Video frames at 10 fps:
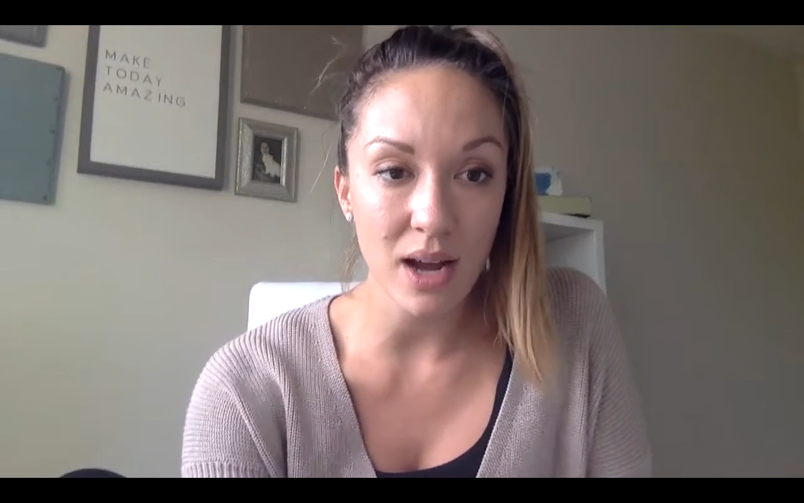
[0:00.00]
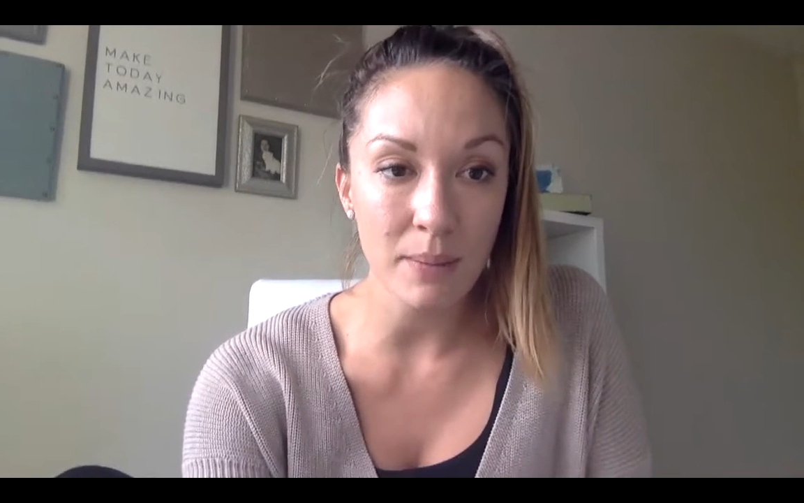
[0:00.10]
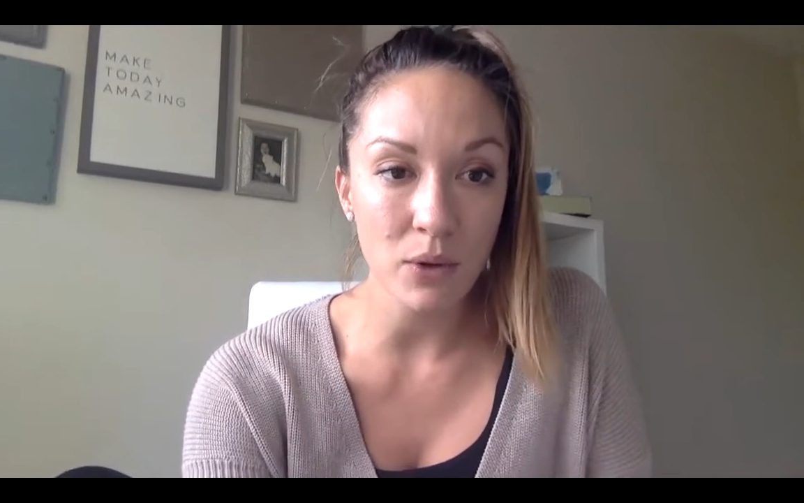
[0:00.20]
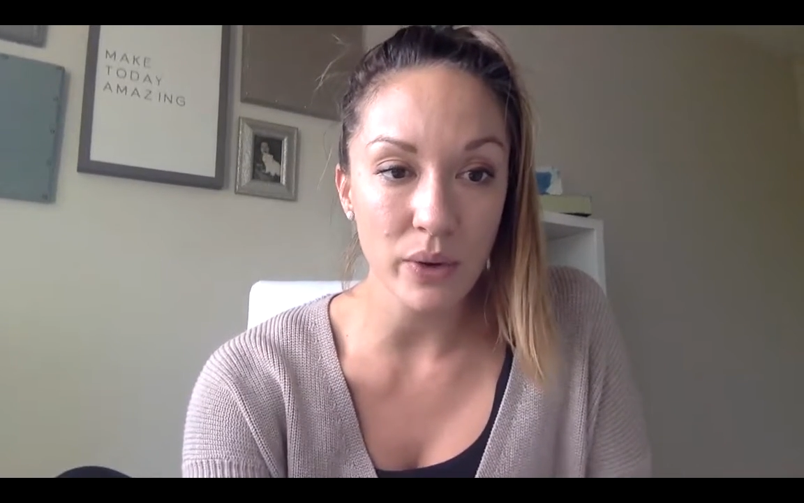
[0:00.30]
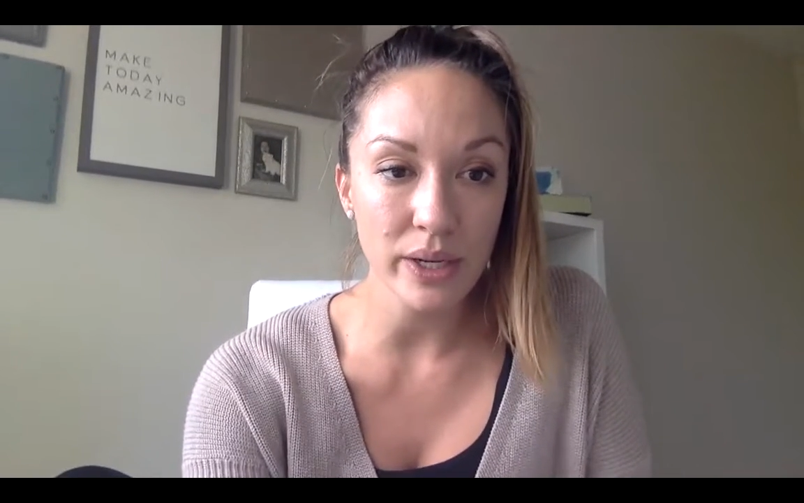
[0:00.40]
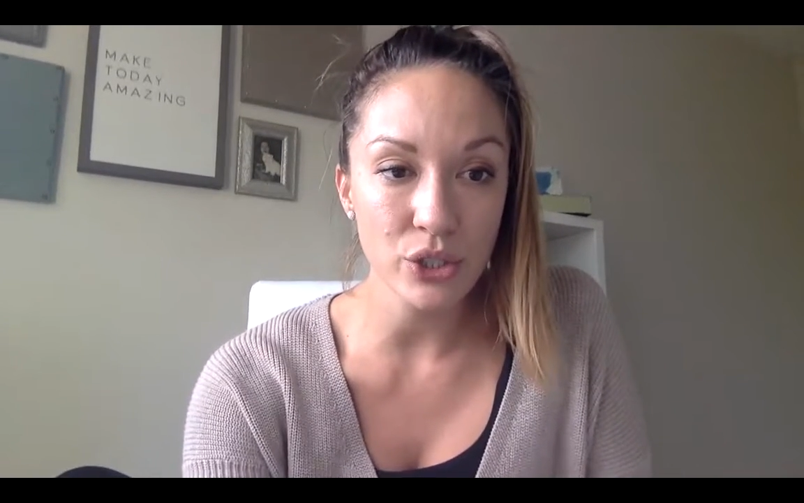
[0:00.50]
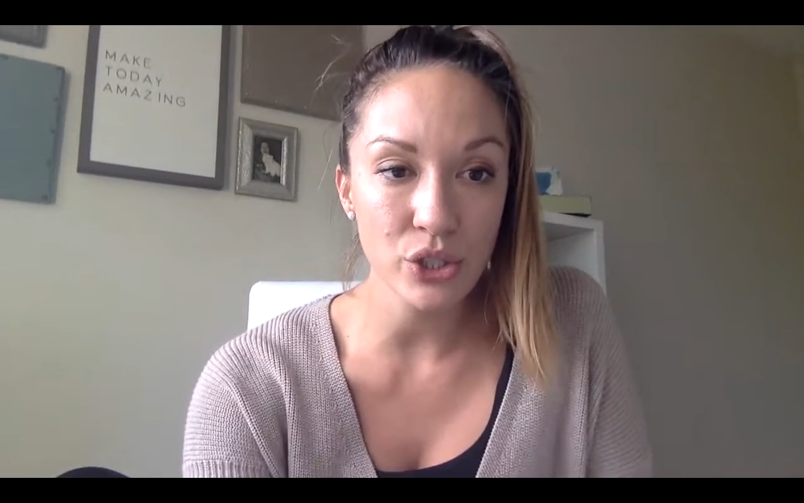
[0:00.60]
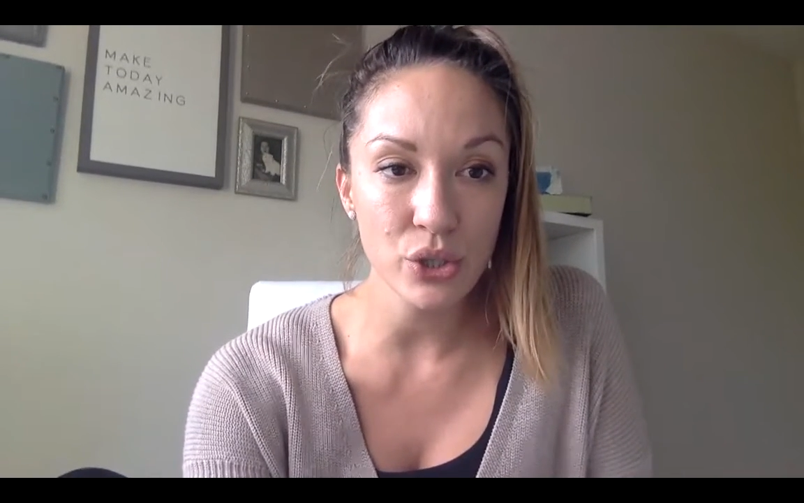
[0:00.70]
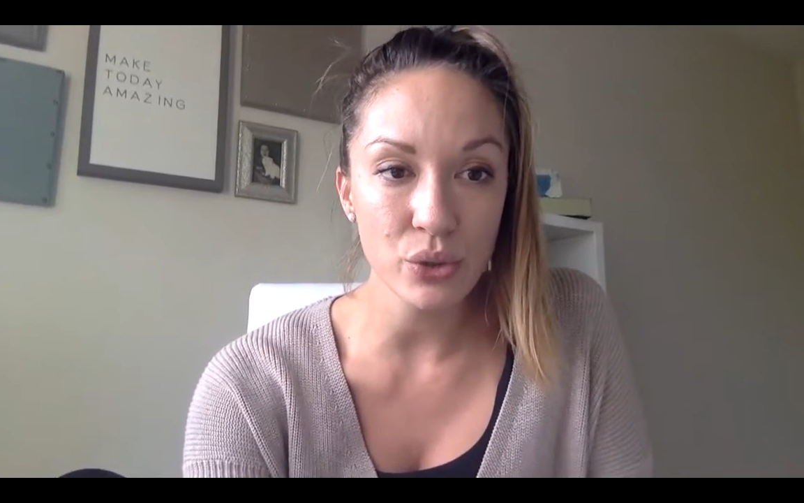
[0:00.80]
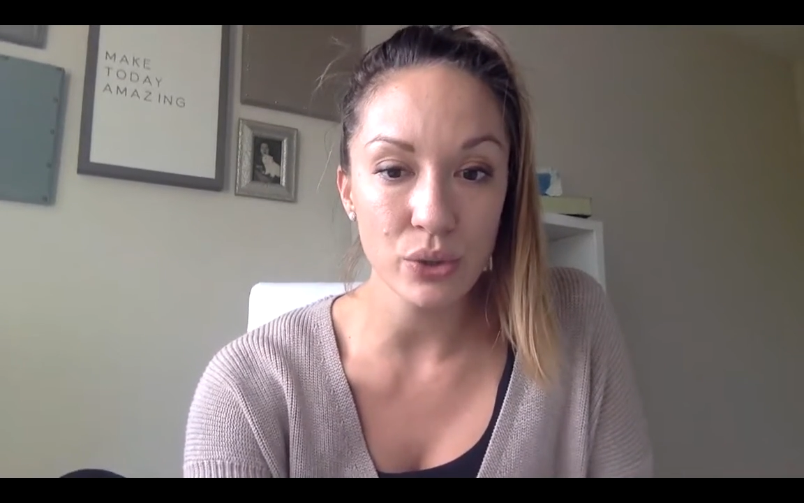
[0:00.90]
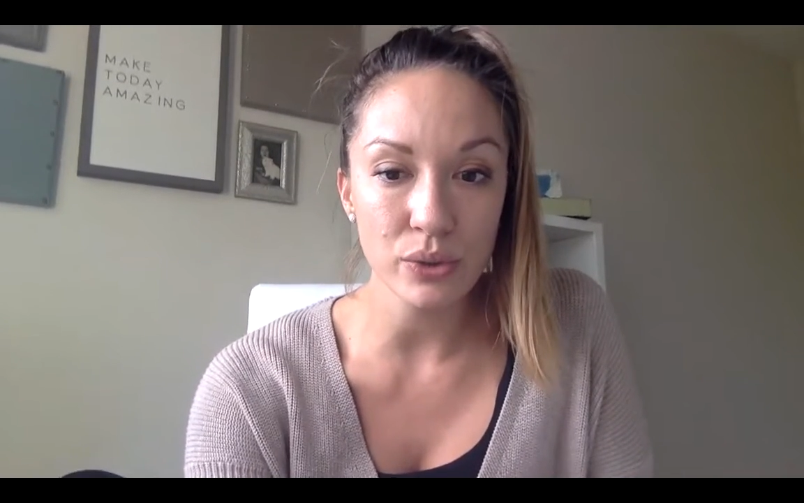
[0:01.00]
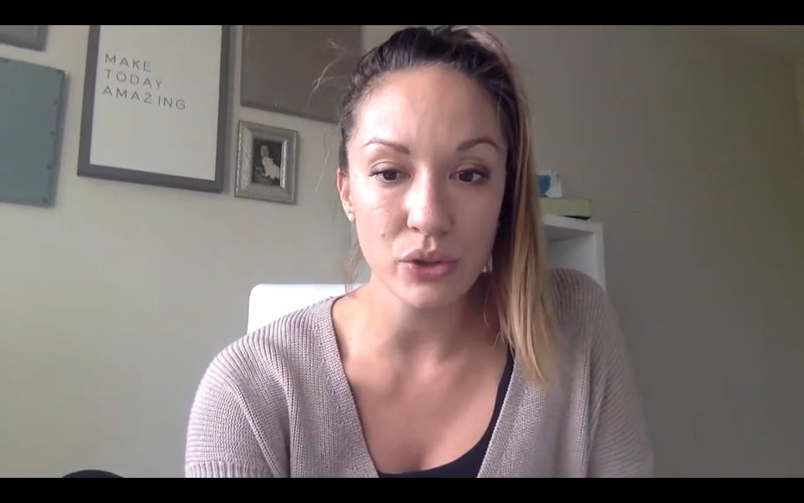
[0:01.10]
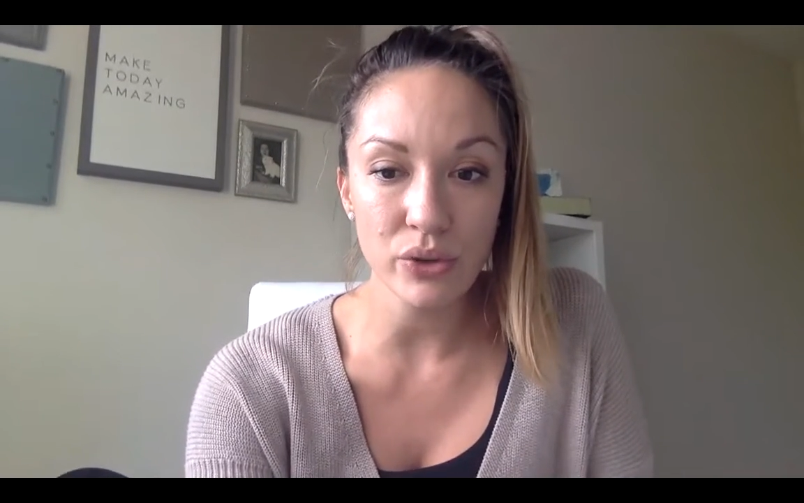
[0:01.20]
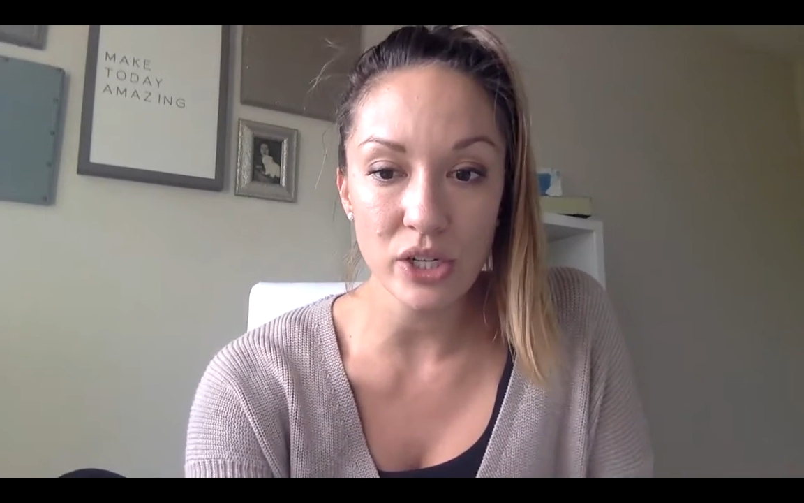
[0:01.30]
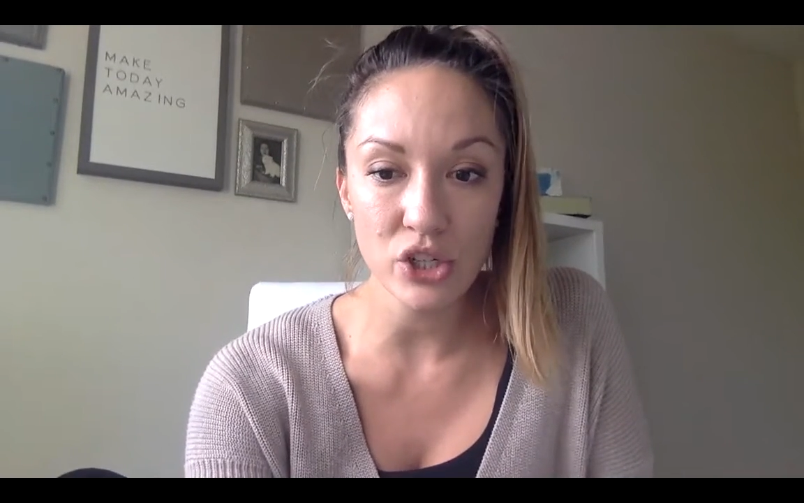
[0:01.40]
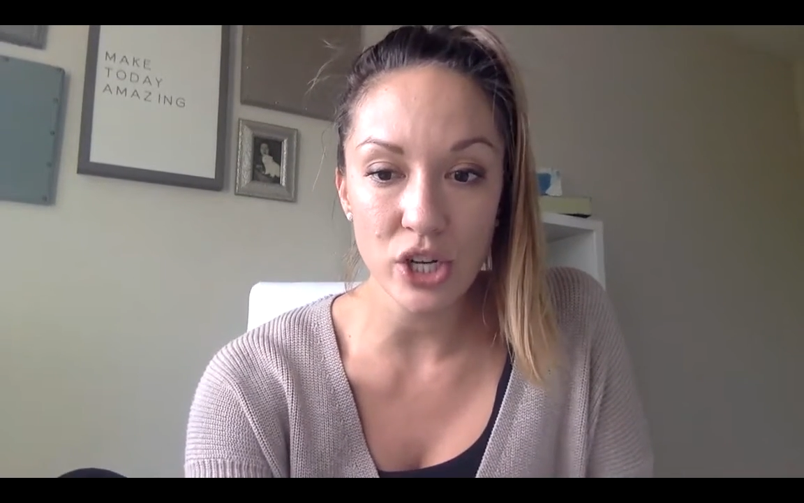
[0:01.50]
I'm going to do a screen